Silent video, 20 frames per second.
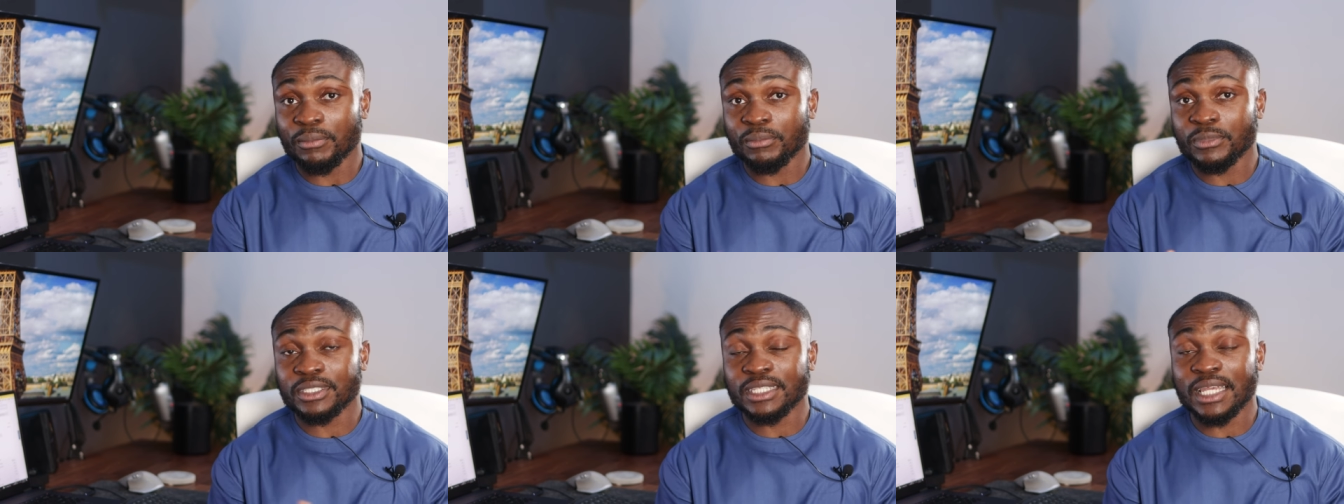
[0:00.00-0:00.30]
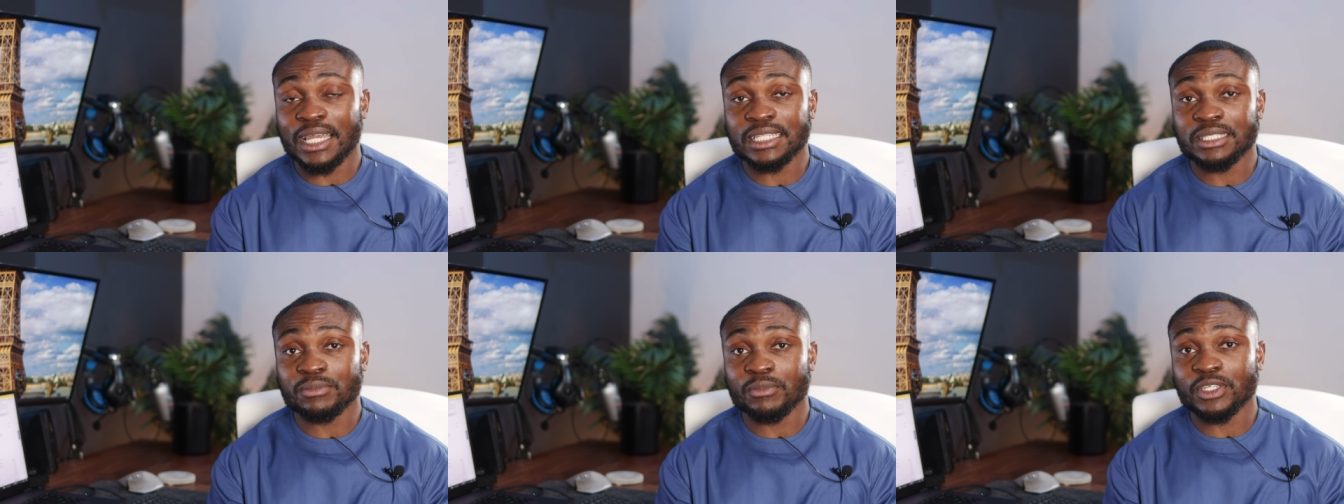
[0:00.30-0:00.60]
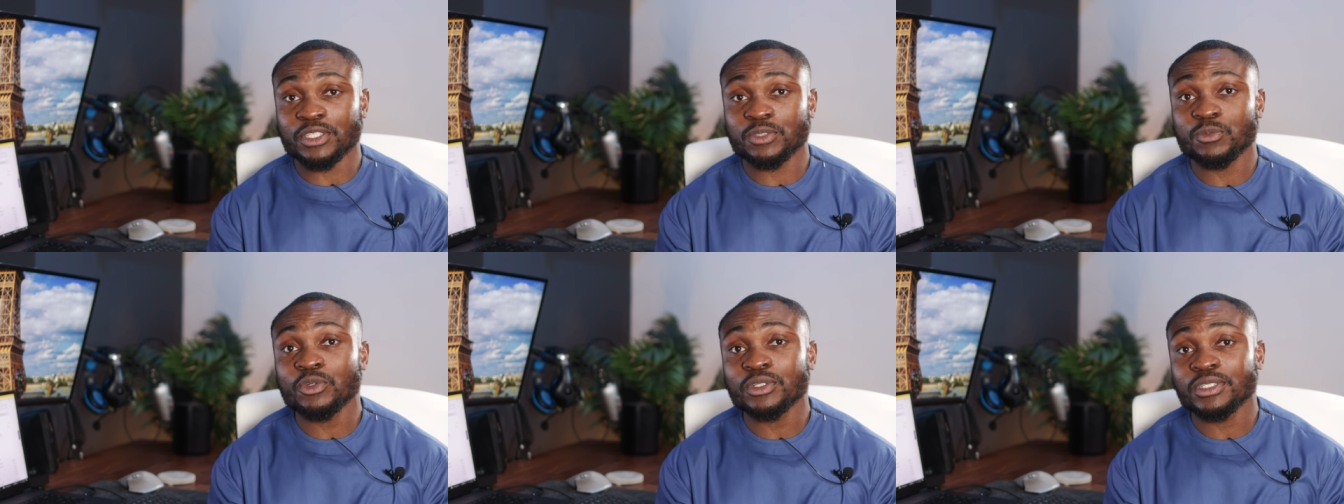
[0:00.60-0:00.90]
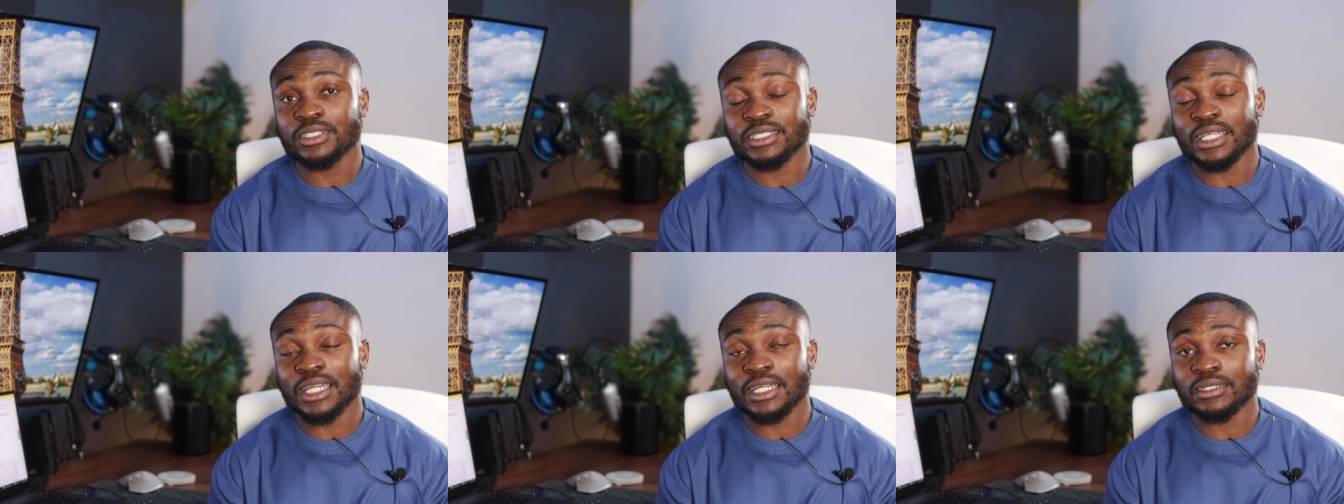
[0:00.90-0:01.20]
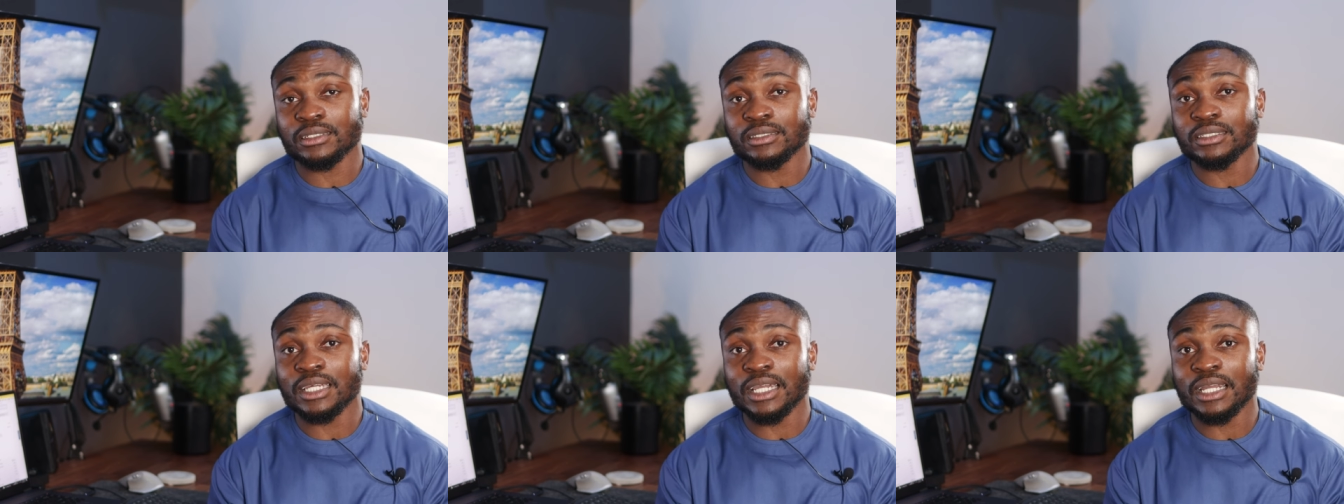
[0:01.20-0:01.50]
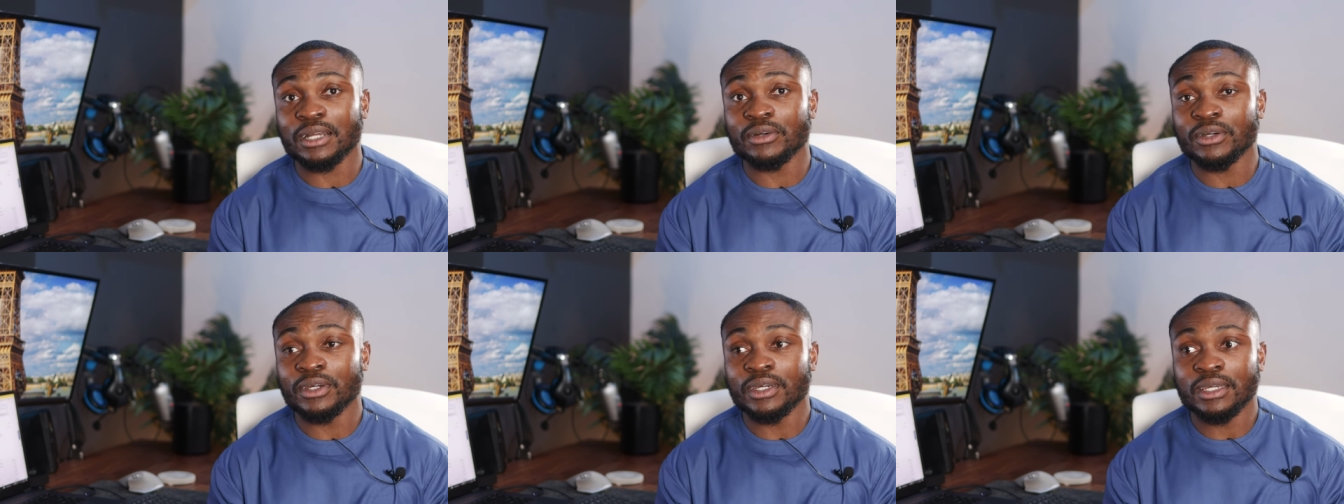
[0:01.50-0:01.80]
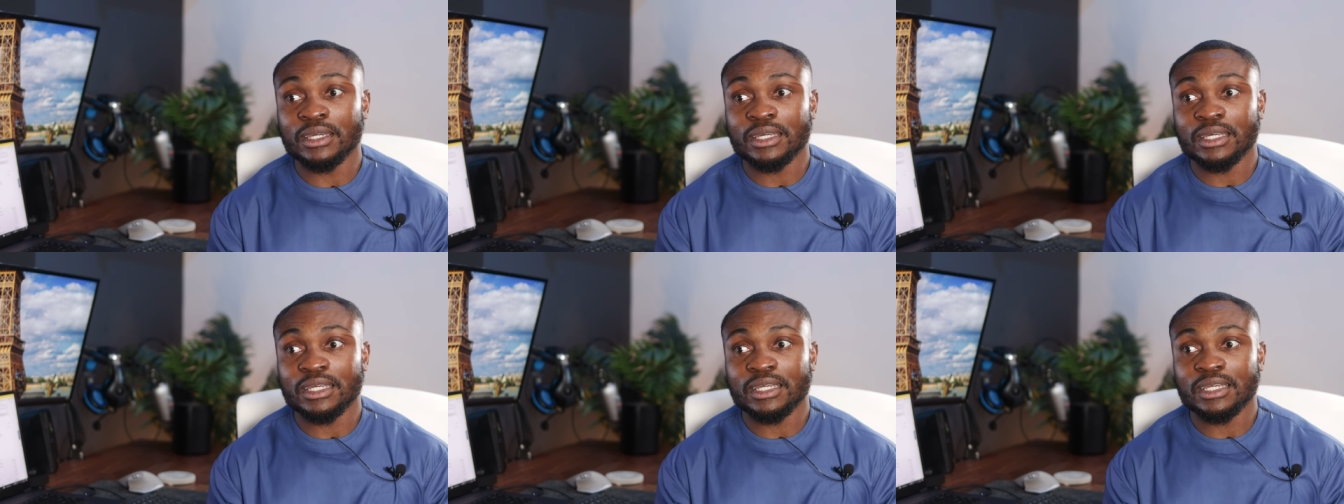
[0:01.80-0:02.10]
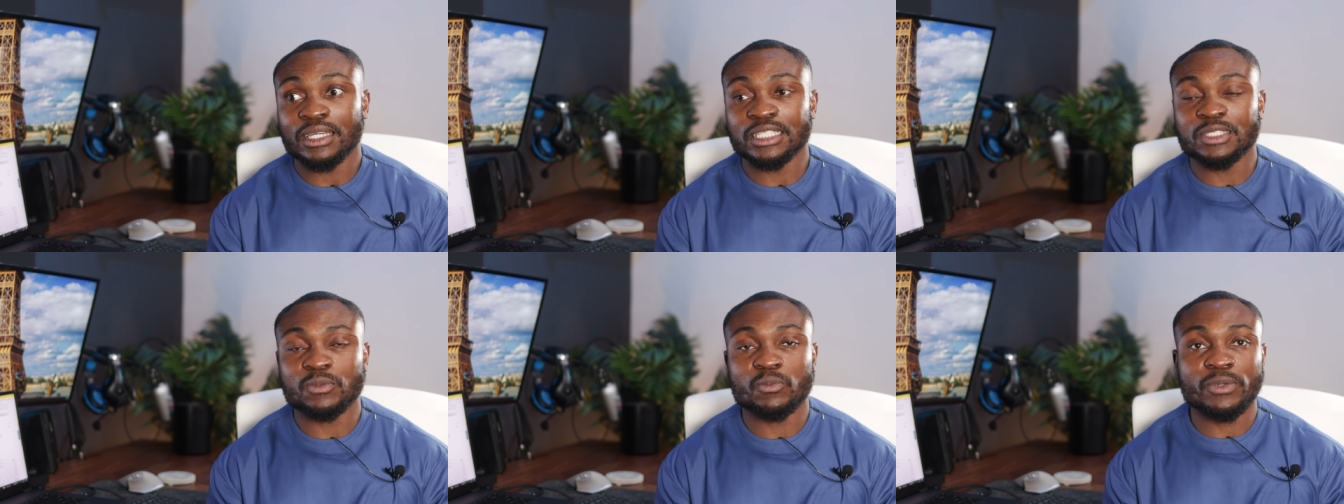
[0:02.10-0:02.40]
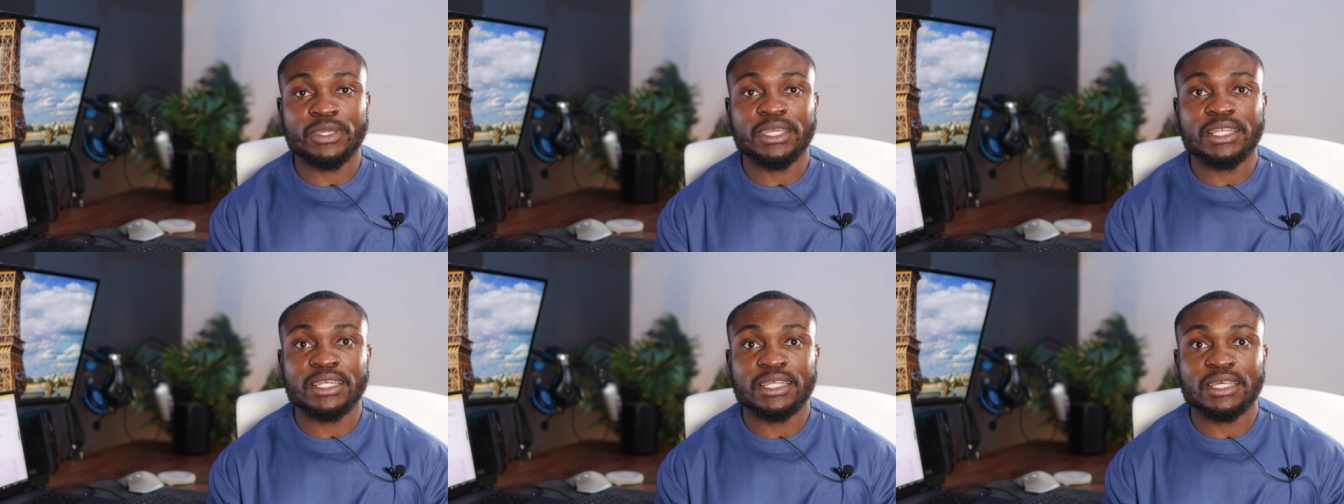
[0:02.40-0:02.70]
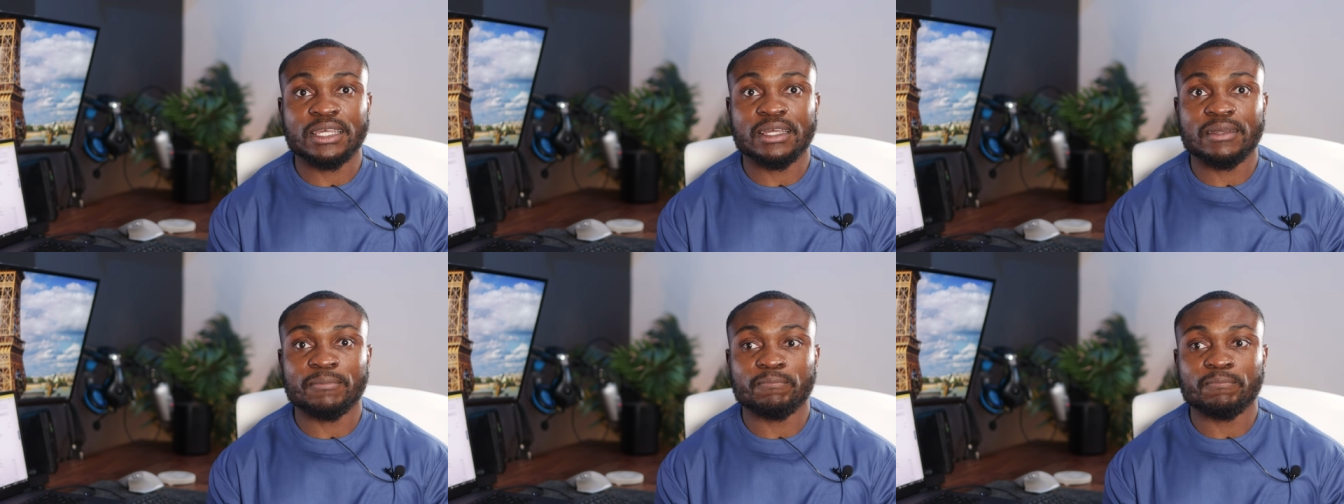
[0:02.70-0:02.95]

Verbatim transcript: besides my smoke detector now, it's been